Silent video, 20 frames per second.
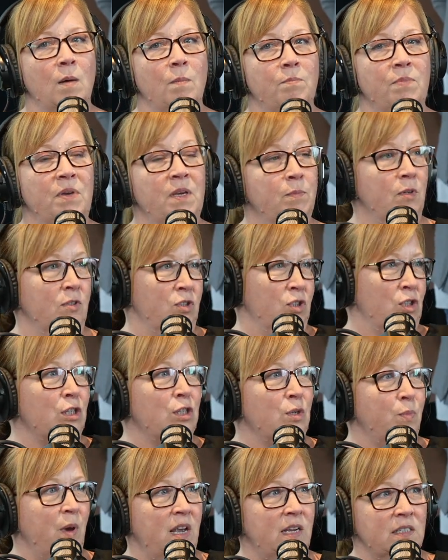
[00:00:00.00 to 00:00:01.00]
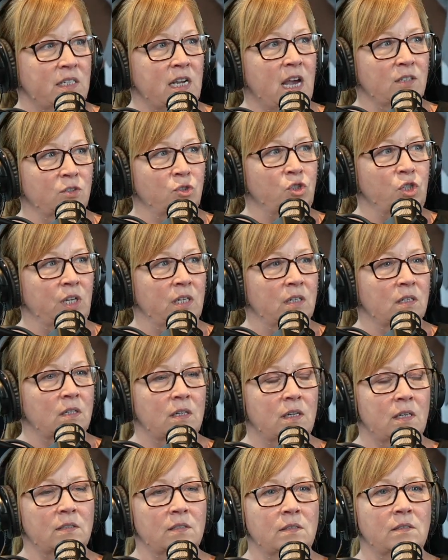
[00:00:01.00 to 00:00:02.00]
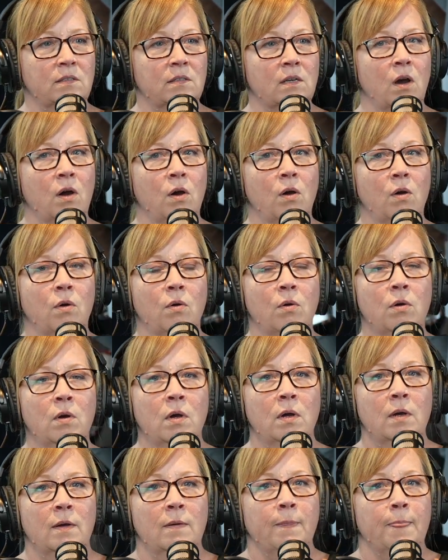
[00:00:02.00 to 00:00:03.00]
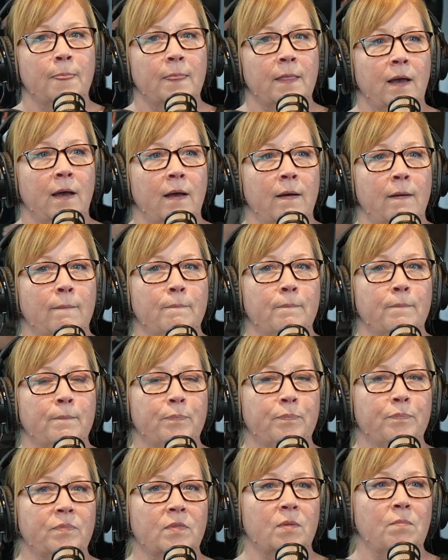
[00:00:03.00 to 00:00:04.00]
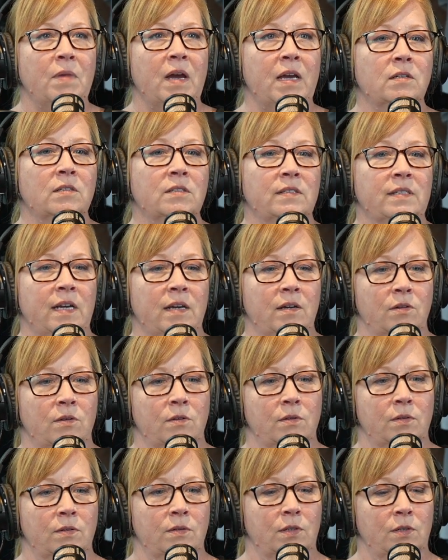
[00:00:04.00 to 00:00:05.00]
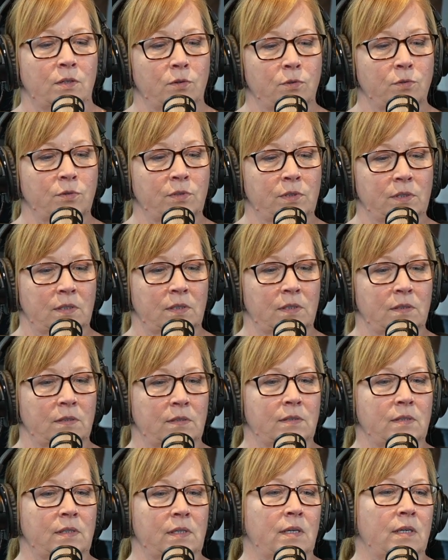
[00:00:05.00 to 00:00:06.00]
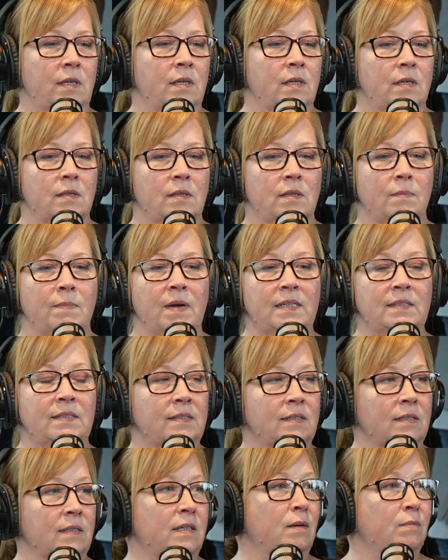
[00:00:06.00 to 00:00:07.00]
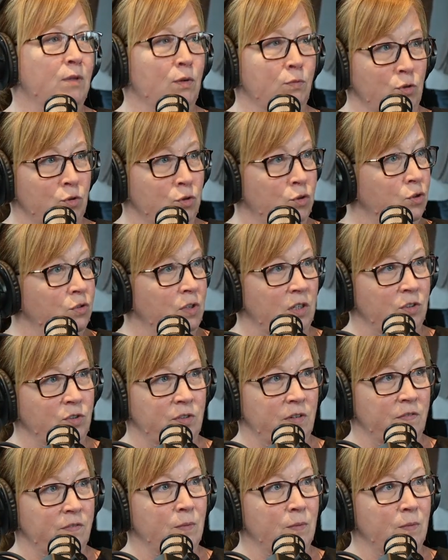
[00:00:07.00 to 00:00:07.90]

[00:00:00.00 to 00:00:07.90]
people start to pay attention. And so Mycocyle uses the mycelium, the root structure of a